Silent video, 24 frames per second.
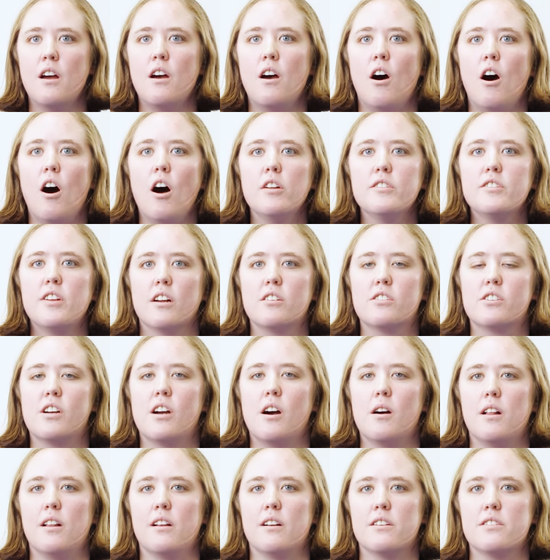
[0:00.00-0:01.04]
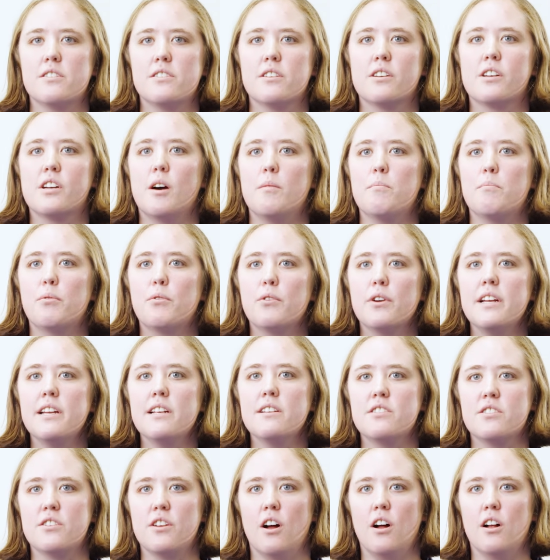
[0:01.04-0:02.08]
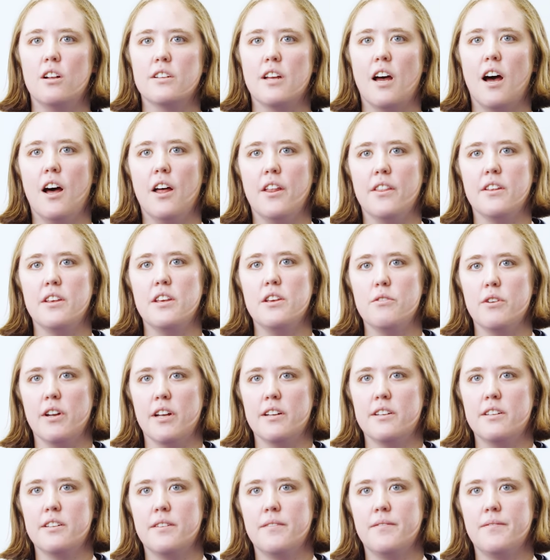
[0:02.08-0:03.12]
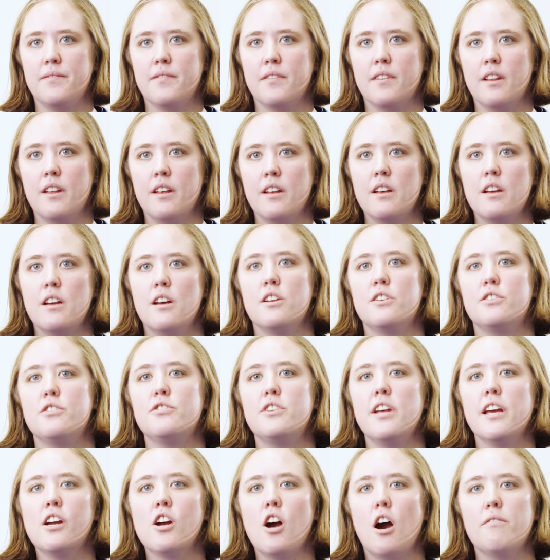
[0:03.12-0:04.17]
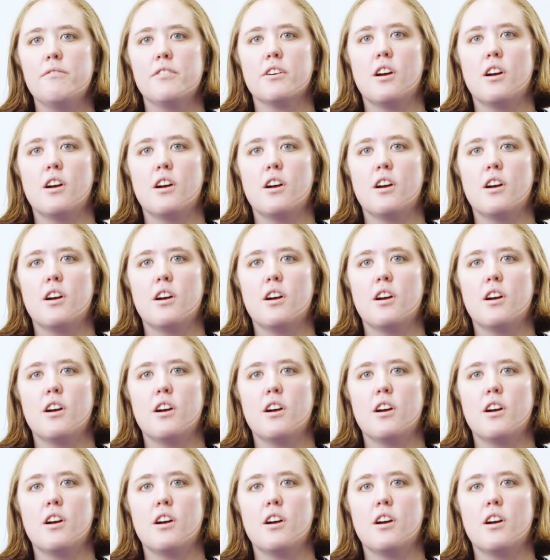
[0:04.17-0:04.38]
All duct collars come pre-installed on the unit. To take off the